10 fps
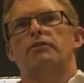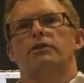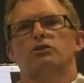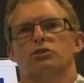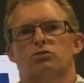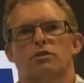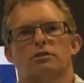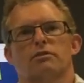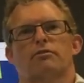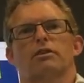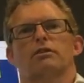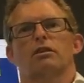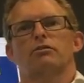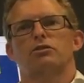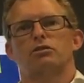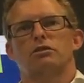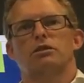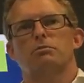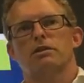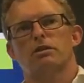you can just trust the fact that I've used
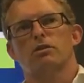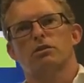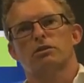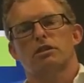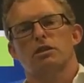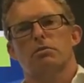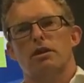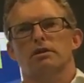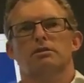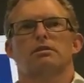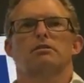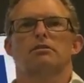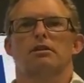this methodology in the past,